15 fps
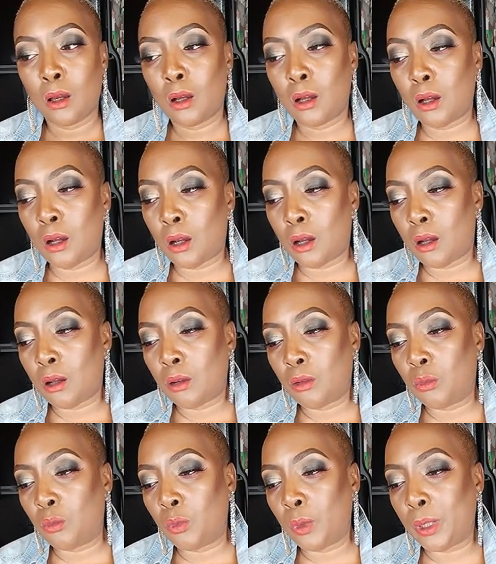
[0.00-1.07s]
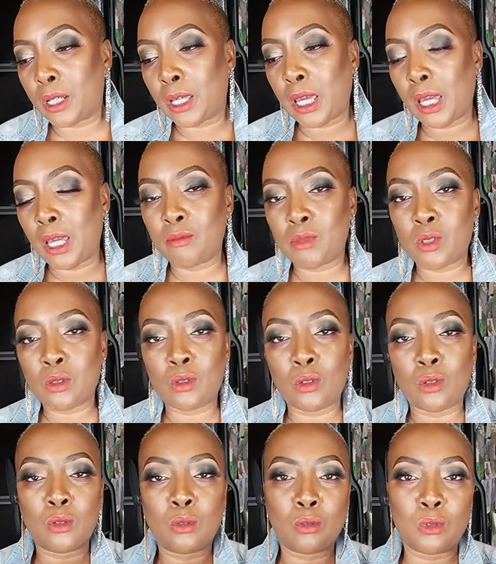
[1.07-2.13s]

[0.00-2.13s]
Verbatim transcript: um, when it came to